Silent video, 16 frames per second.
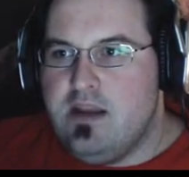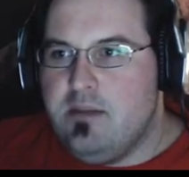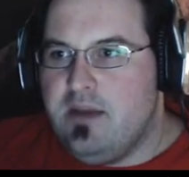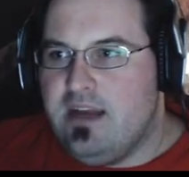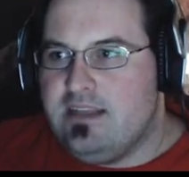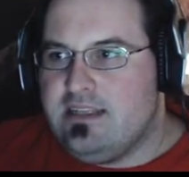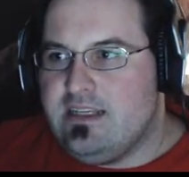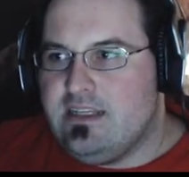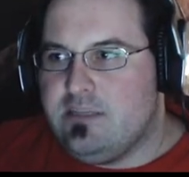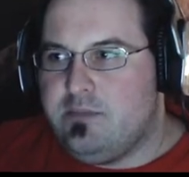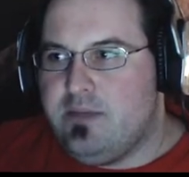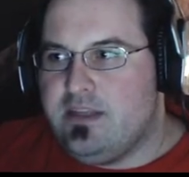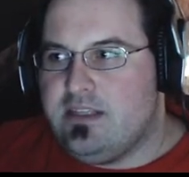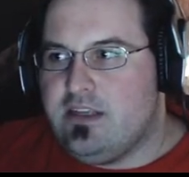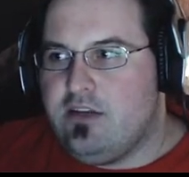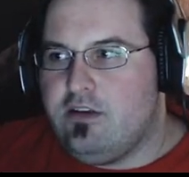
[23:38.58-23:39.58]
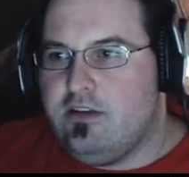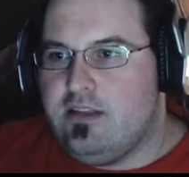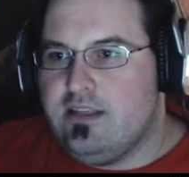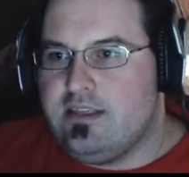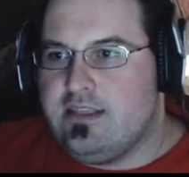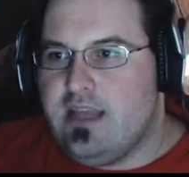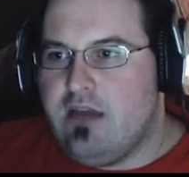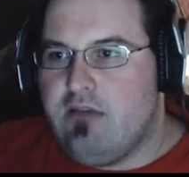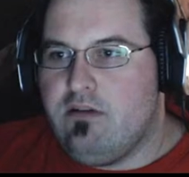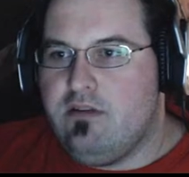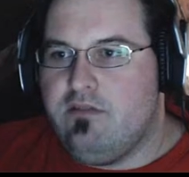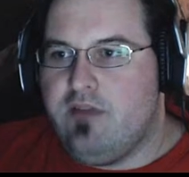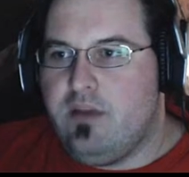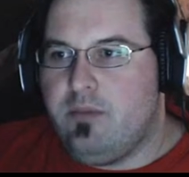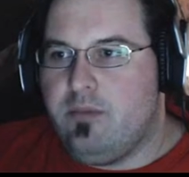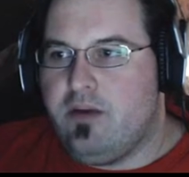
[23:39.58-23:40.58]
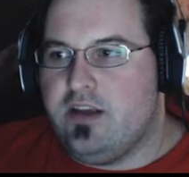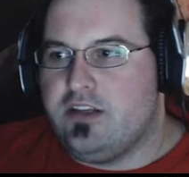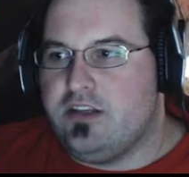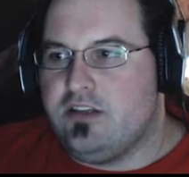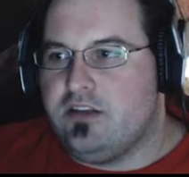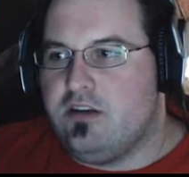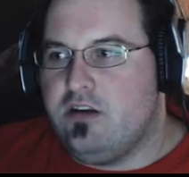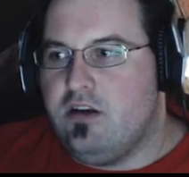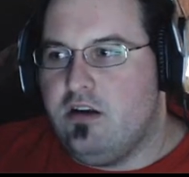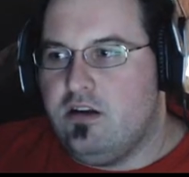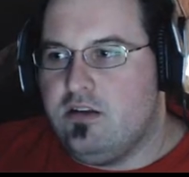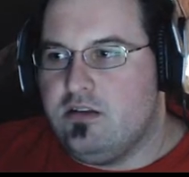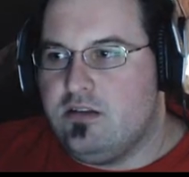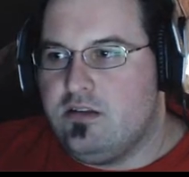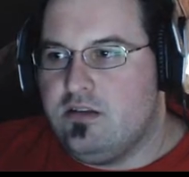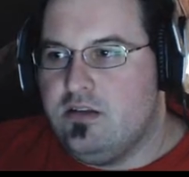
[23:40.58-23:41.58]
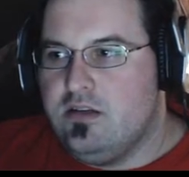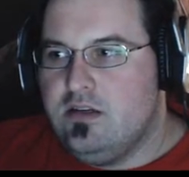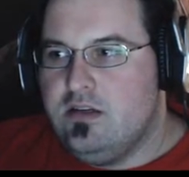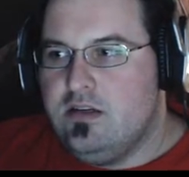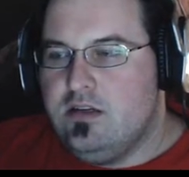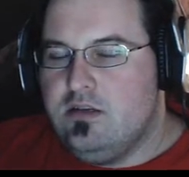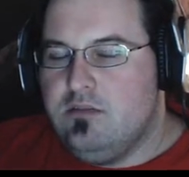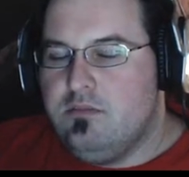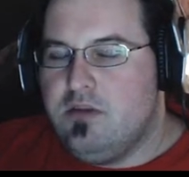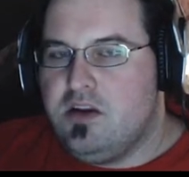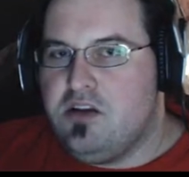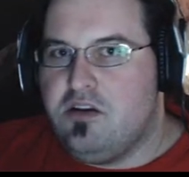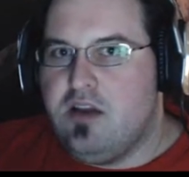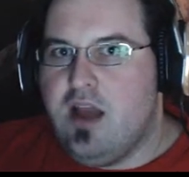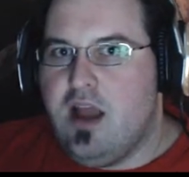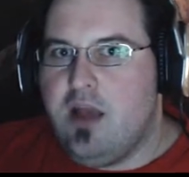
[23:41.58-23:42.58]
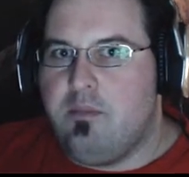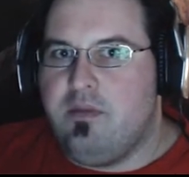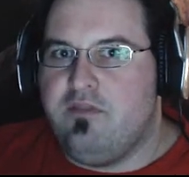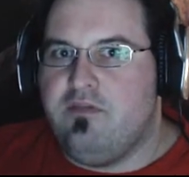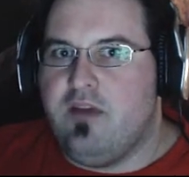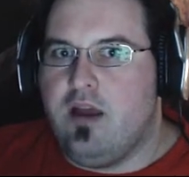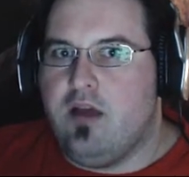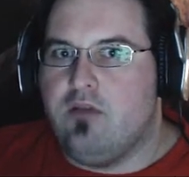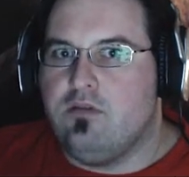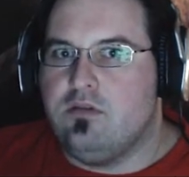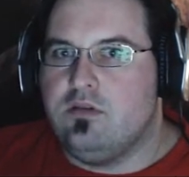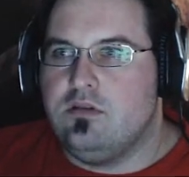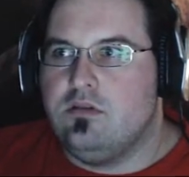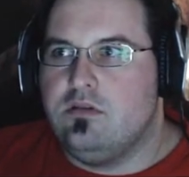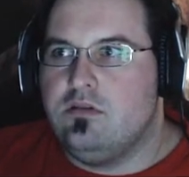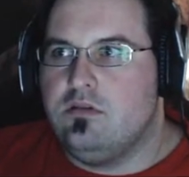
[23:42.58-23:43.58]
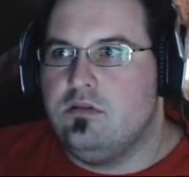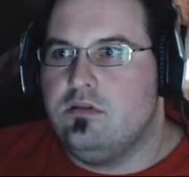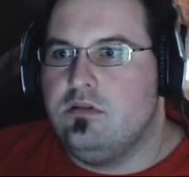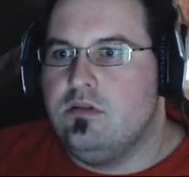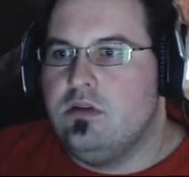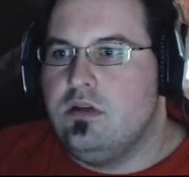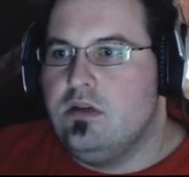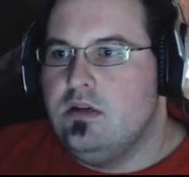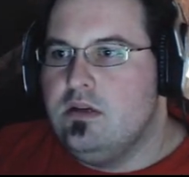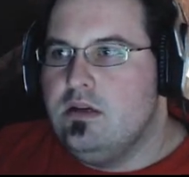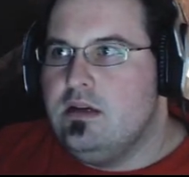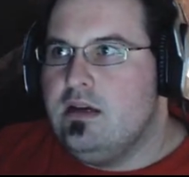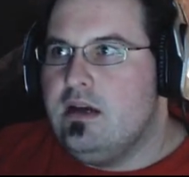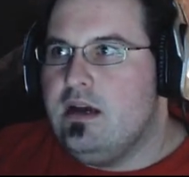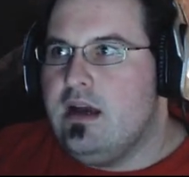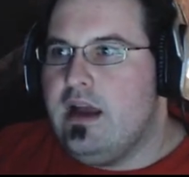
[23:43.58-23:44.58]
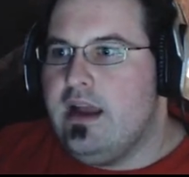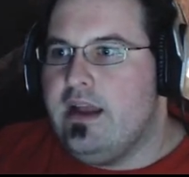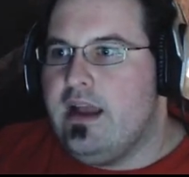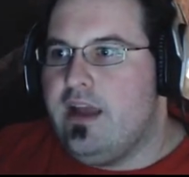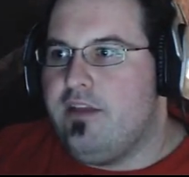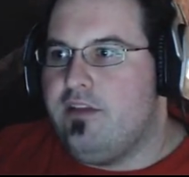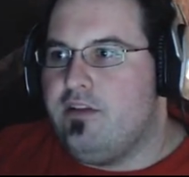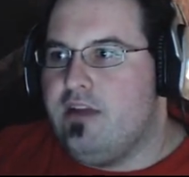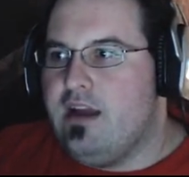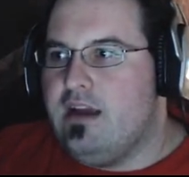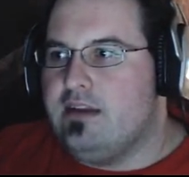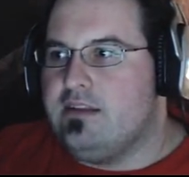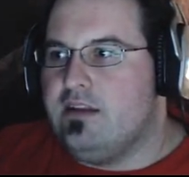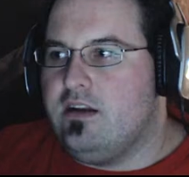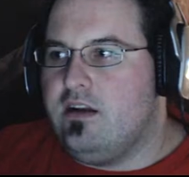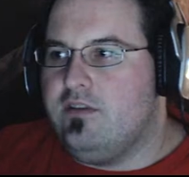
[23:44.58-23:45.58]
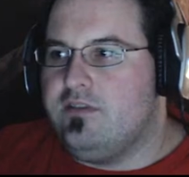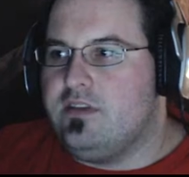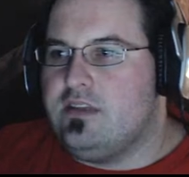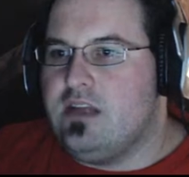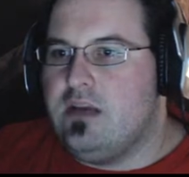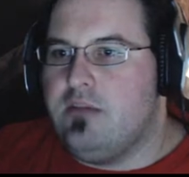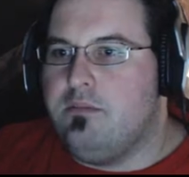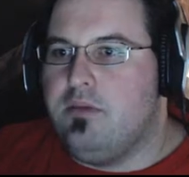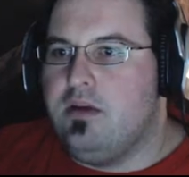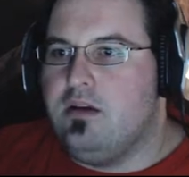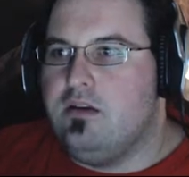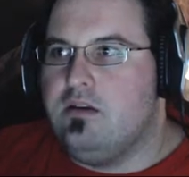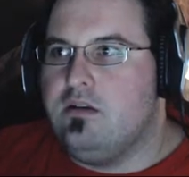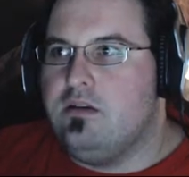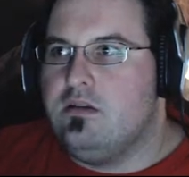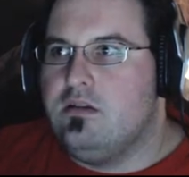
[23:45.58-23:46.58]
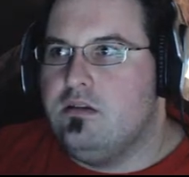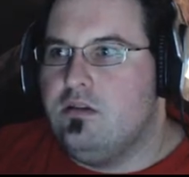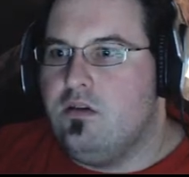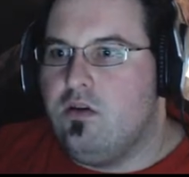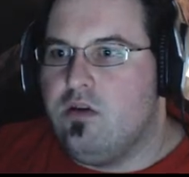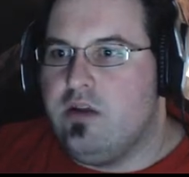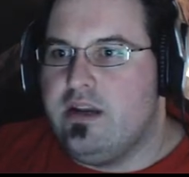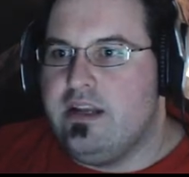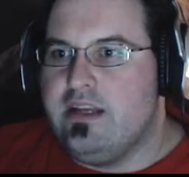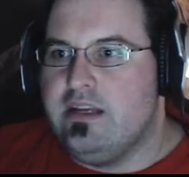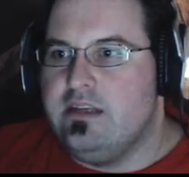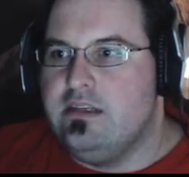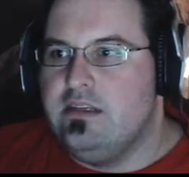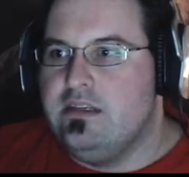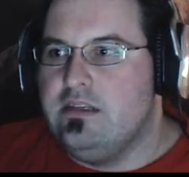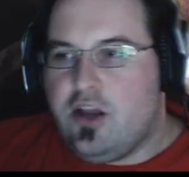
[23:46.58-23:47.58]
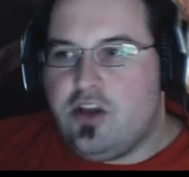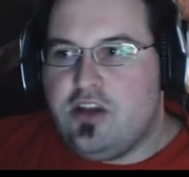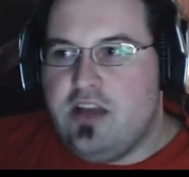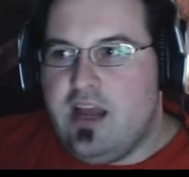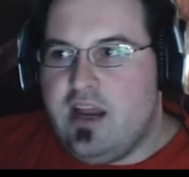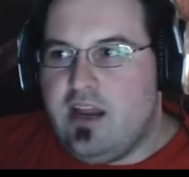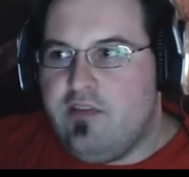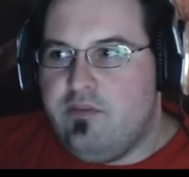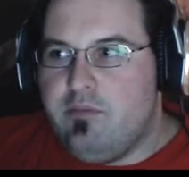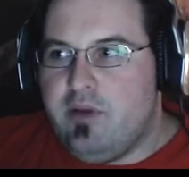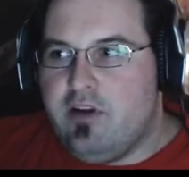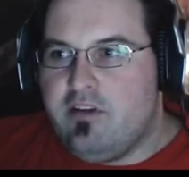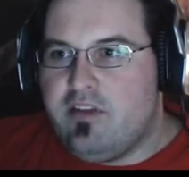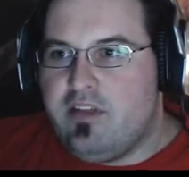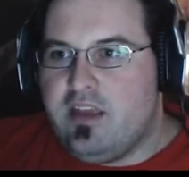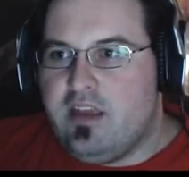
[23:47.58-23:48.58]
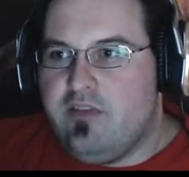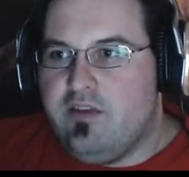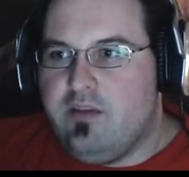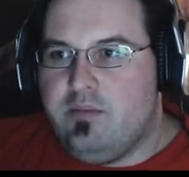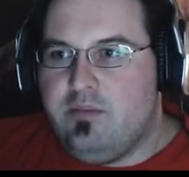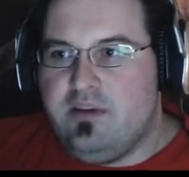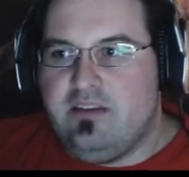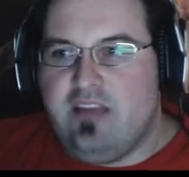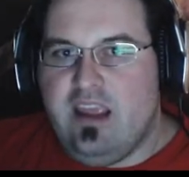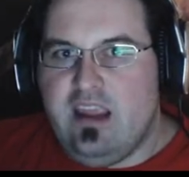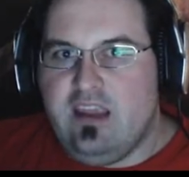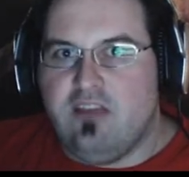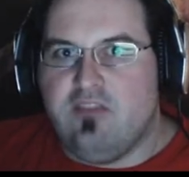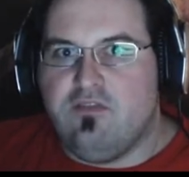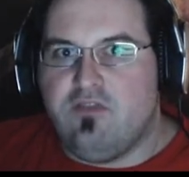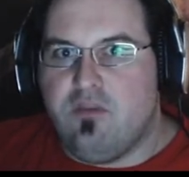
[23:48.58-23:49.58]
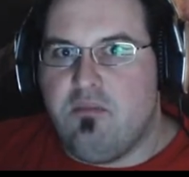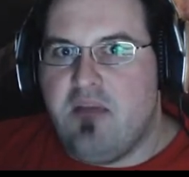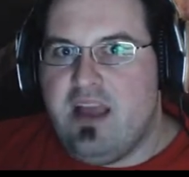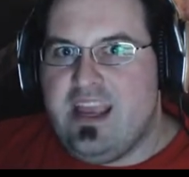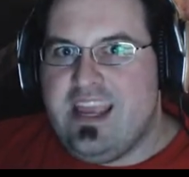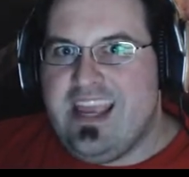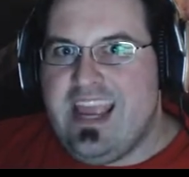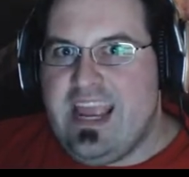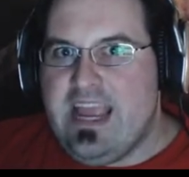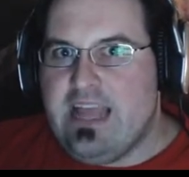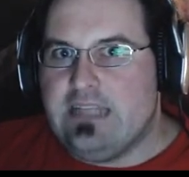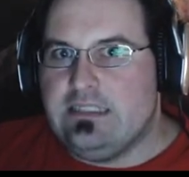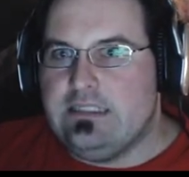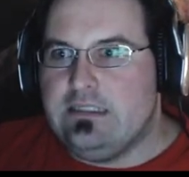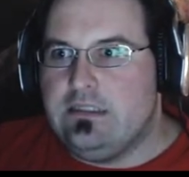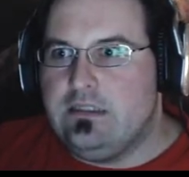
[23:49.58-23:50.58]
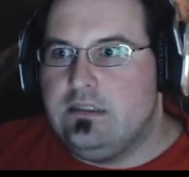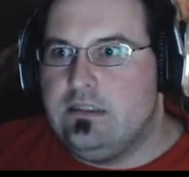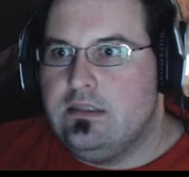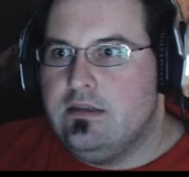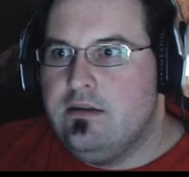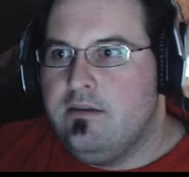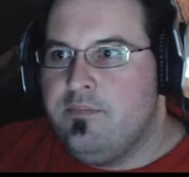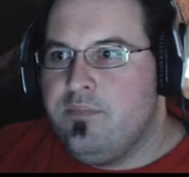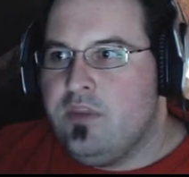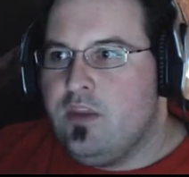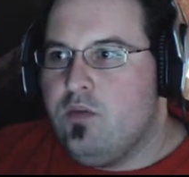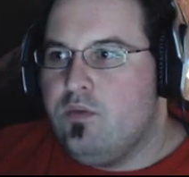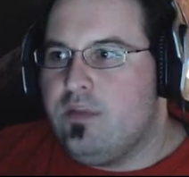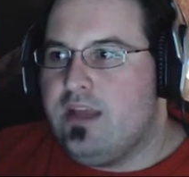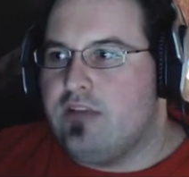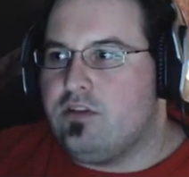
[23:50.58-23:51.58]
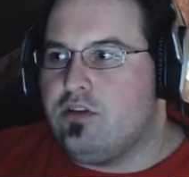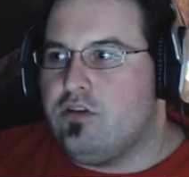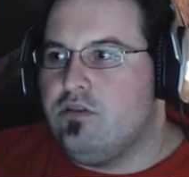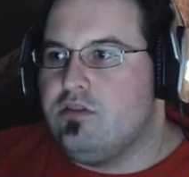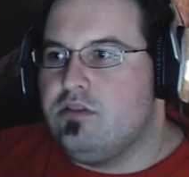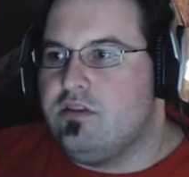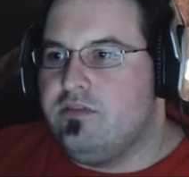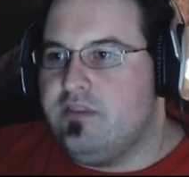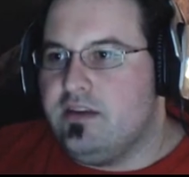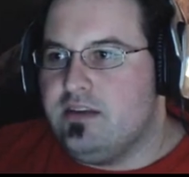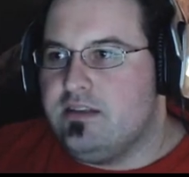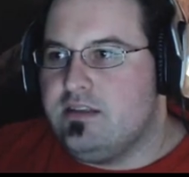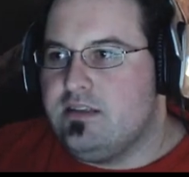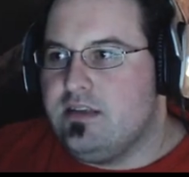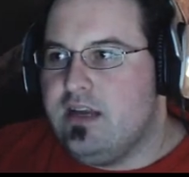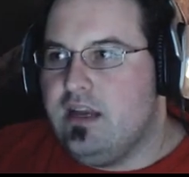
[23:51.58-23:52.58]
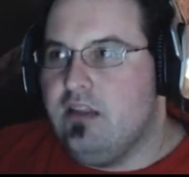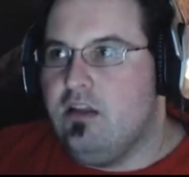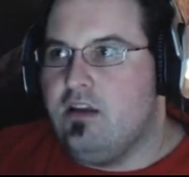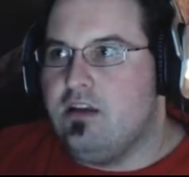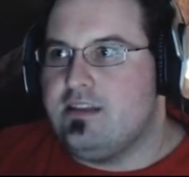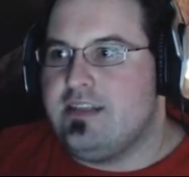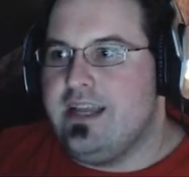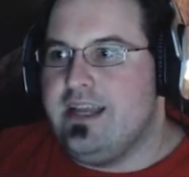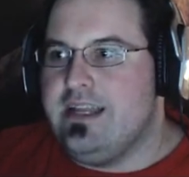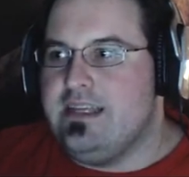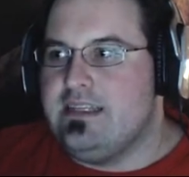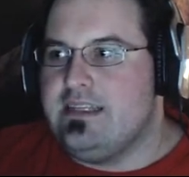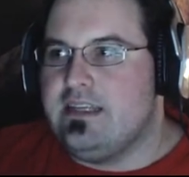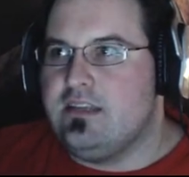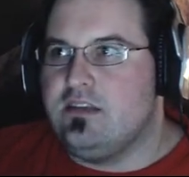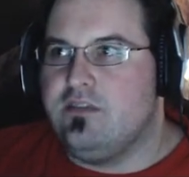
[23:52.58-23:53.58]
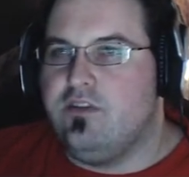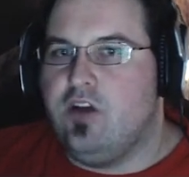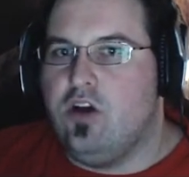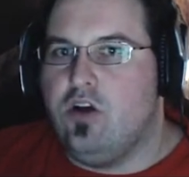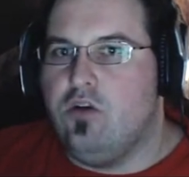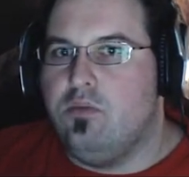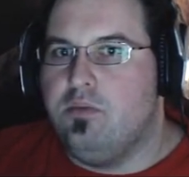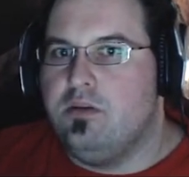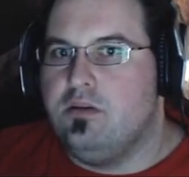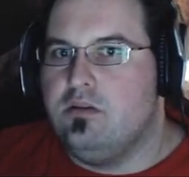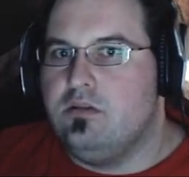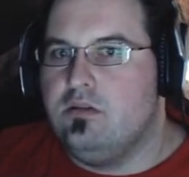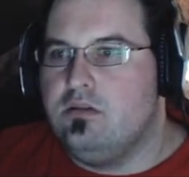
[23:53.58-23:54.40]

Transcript: minimizing as best I could the sound and vibrations caused, but it could not be found. I had either knocked it off the top bunk, or it had. I could not even bear to think if it had been taken from my hand. Without the crucifix, I lost any sense of hope.